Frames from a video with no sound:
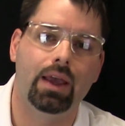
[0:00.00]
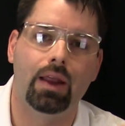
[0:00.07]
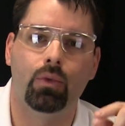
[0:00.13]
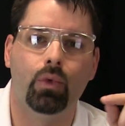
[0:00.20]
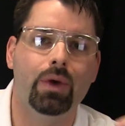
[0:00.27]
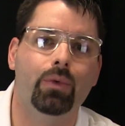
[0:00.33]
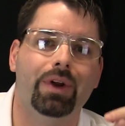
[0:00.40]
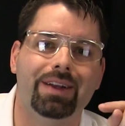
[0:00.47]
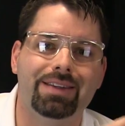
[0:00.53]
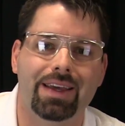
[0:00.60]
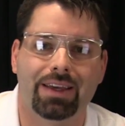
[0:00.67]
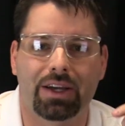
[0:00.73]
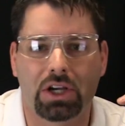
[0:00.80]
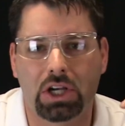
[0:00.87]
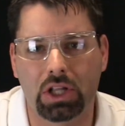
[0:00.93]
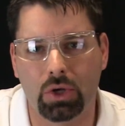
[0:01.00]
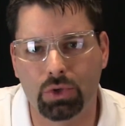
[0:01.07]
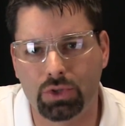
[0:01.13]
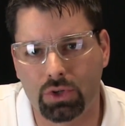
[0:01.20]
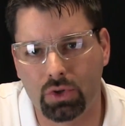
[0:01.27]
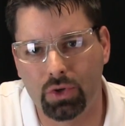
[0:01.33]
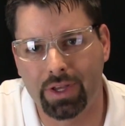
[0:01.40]
and we want to take a
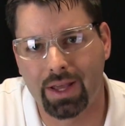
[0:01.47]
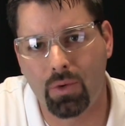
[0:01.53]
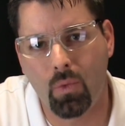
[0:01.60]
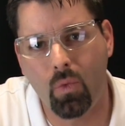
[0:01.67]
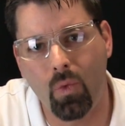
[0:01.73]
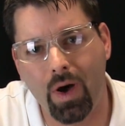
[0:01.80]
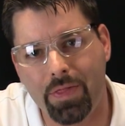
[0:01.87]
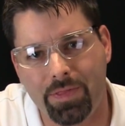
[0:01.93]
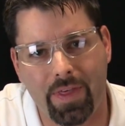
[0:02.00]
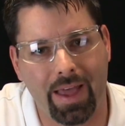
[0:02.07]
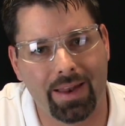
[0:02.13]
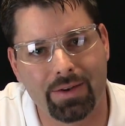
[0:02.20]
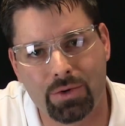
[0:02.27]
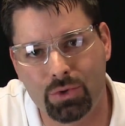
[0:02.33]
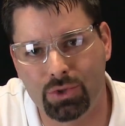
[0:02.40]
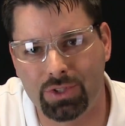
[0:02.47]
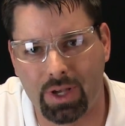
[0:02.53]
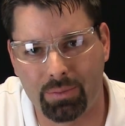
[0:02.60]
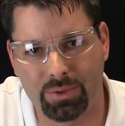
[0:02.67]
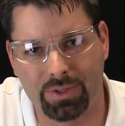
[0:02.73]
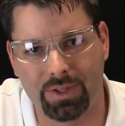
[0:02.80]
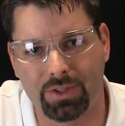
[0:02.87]
closer look at what that new
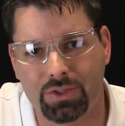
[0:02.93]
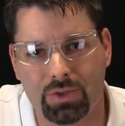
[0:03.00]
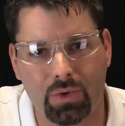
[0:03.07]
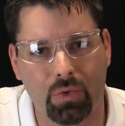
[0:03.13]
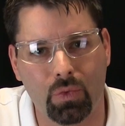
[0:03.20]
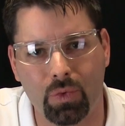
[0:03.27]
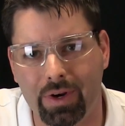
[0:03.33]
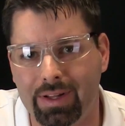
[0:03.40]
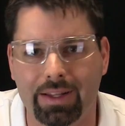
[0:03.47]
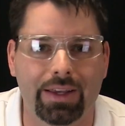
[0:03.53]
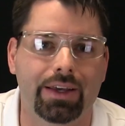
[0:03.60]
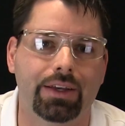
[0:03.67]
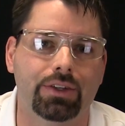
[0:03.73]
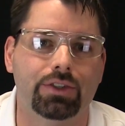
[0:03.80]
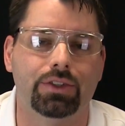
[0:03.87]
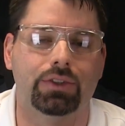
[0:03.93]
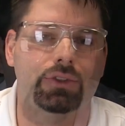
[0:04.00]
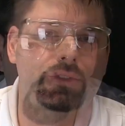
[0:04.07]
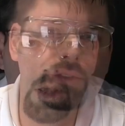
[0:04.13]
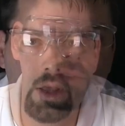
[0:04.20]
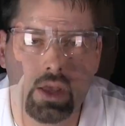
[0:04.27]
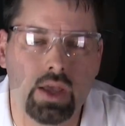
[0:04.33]
substance really is.
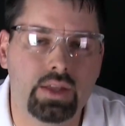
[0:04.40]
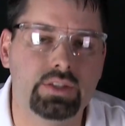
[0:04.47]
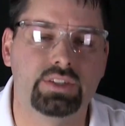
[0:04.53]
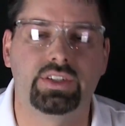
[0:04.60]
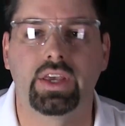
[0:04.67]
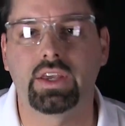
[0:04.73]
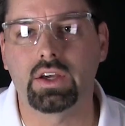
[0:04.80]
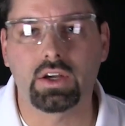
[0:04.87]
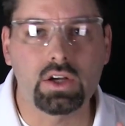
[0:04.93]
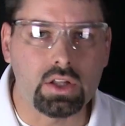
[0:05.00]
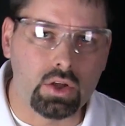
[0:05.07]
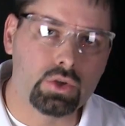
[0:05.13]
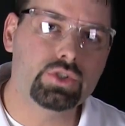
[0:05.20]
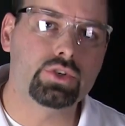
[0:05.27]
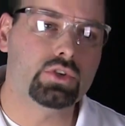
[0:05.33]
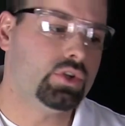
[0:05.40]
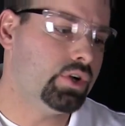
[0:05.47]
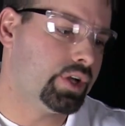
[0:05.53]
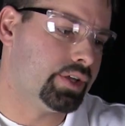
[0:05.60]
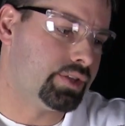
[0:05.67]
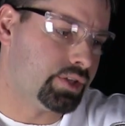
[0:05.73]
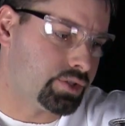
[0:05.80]
To take a closer
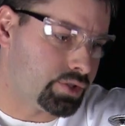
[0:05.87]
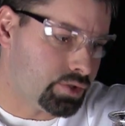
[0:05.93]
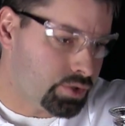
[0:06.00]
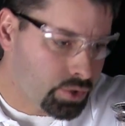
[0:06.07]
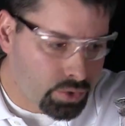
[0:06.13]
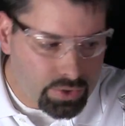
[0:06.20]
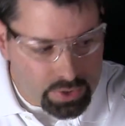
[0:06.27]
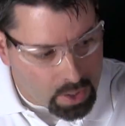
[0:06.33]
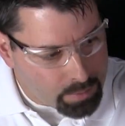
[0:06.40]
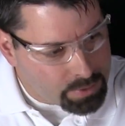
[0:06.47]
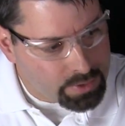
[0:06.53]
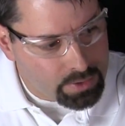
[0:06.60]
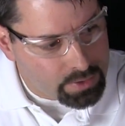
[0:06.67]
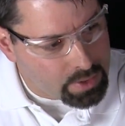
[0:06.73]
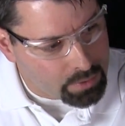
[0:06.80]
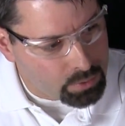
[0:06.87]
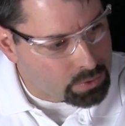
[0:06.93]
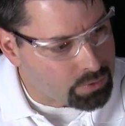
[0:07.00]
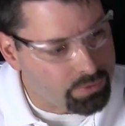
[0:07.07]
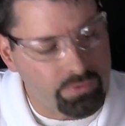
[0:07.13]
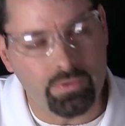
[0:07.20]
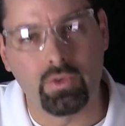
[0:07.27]
look at this new substance that
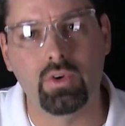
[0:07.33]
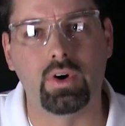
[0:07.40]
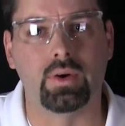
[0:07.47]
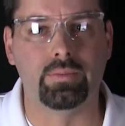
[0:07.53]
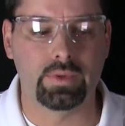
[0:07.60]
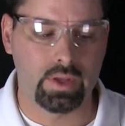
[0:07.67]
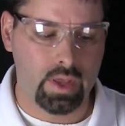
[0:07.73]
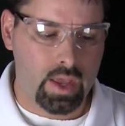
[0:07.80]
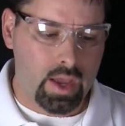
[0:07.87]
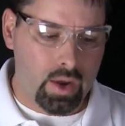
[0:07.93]
was formed,